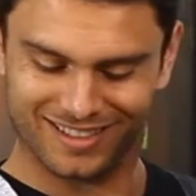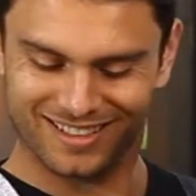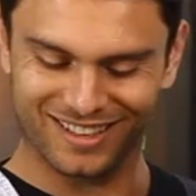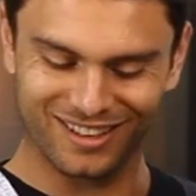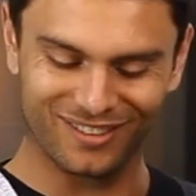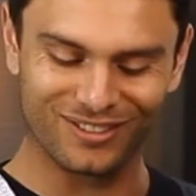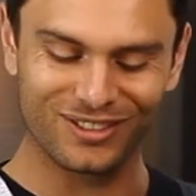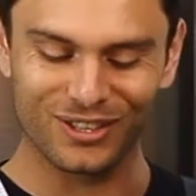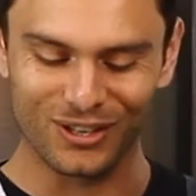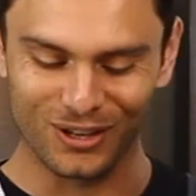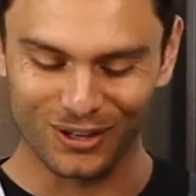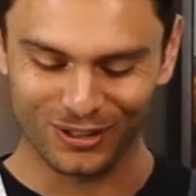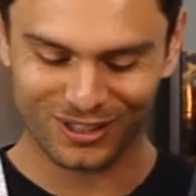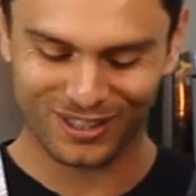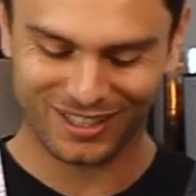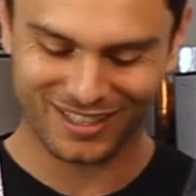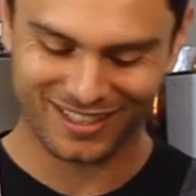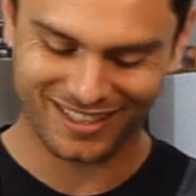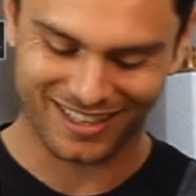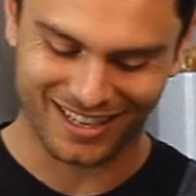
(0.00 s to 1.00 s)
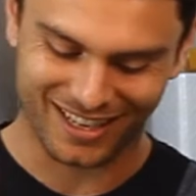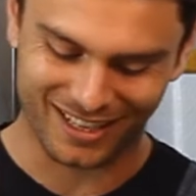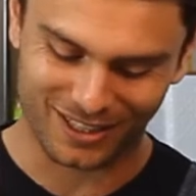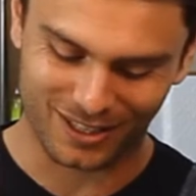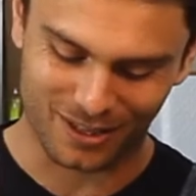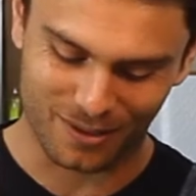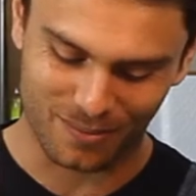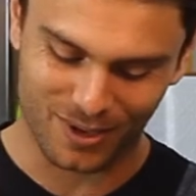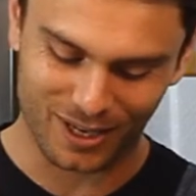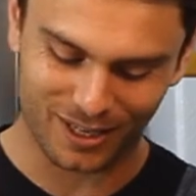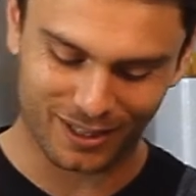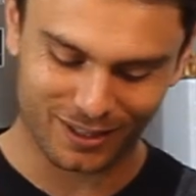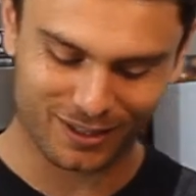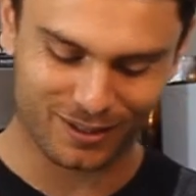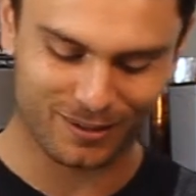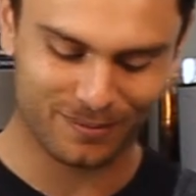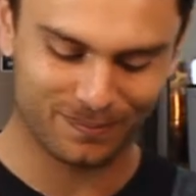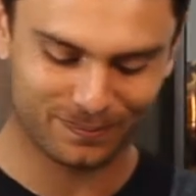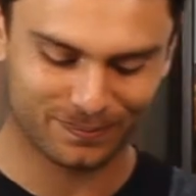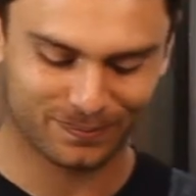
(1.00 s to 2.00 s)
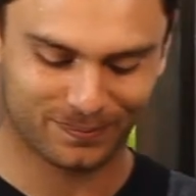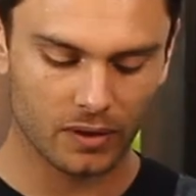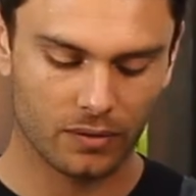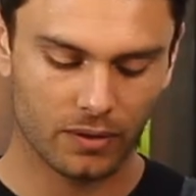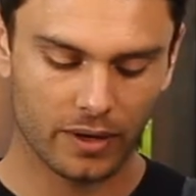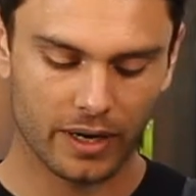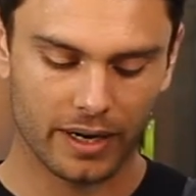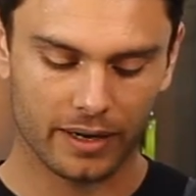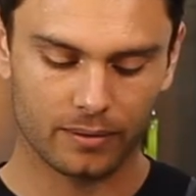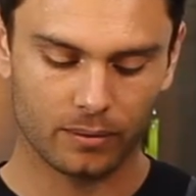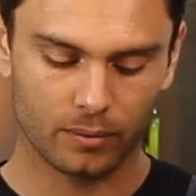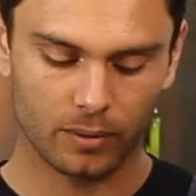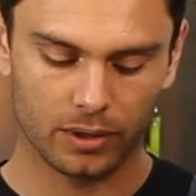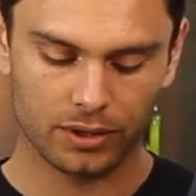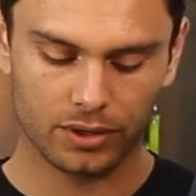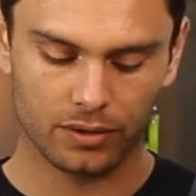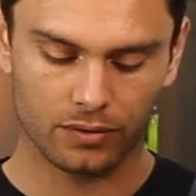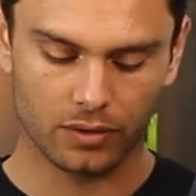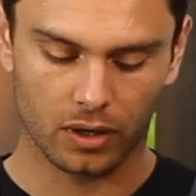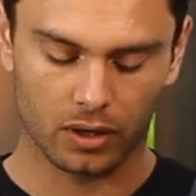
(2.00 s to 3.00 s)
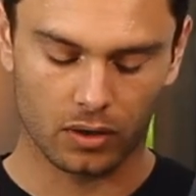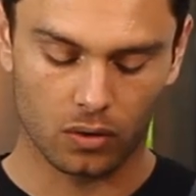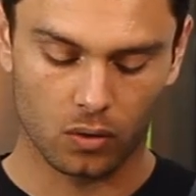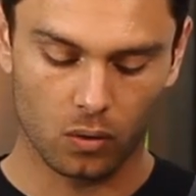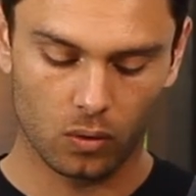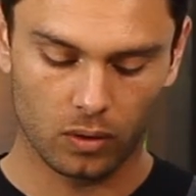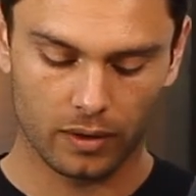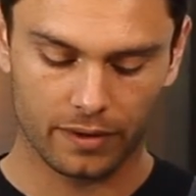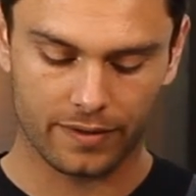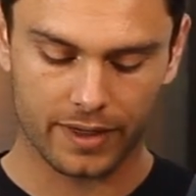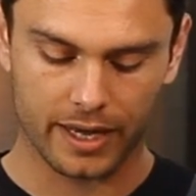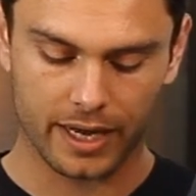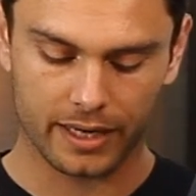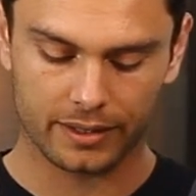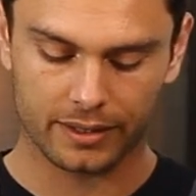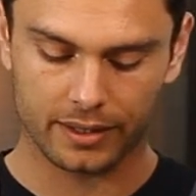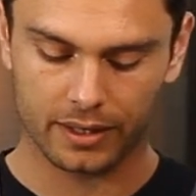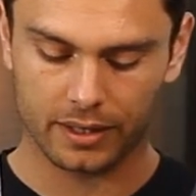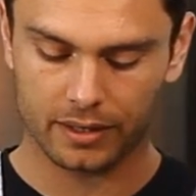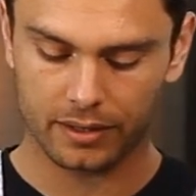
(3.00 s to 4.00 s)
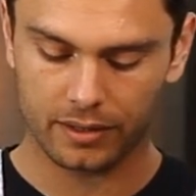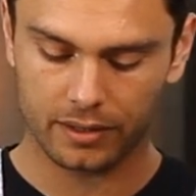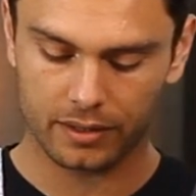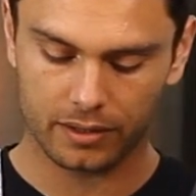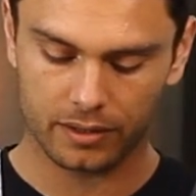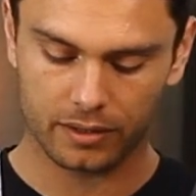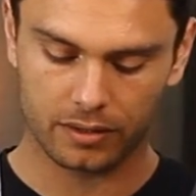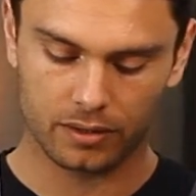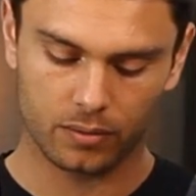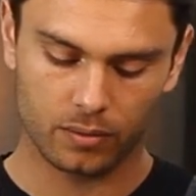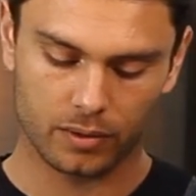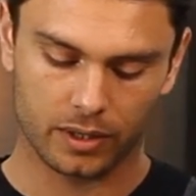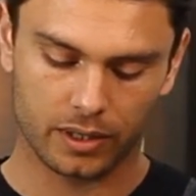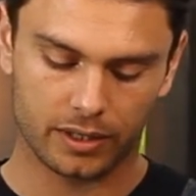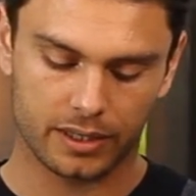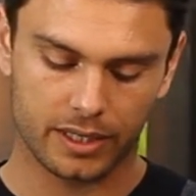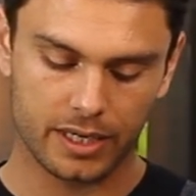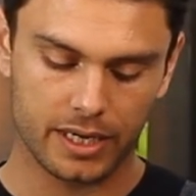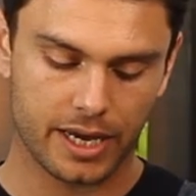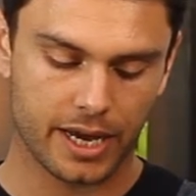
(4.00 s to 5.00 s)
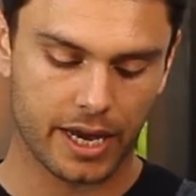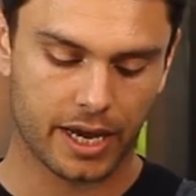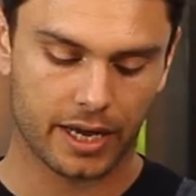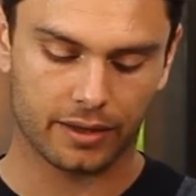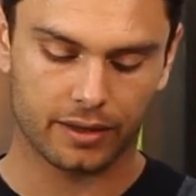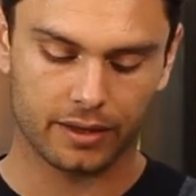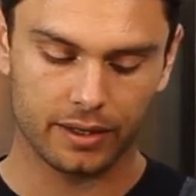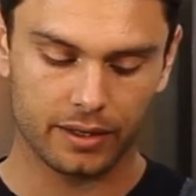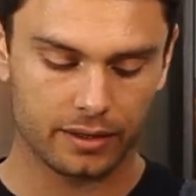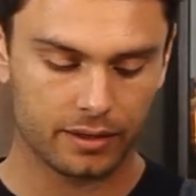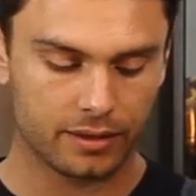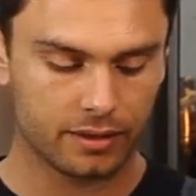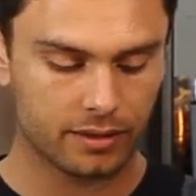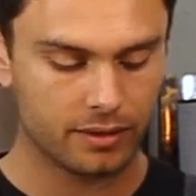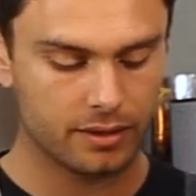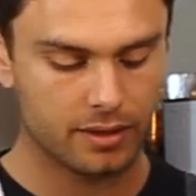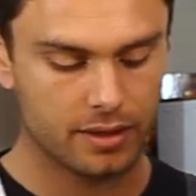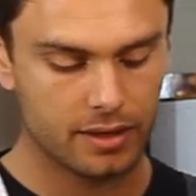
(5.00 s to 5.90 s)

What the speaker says: of salt into the mix. Right, once you've got all of that done, you want to decant this